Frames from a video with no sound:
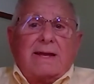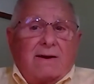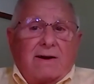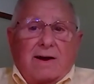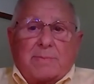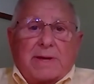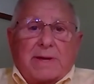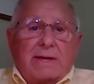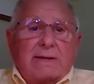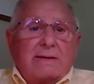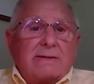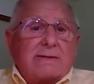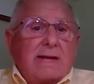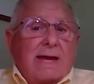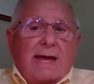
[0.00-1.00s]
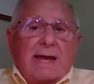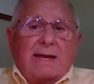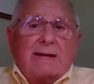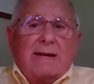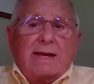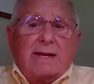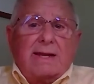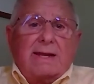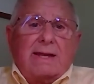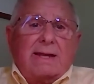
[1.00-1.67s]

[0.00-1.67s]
and Hopkins, and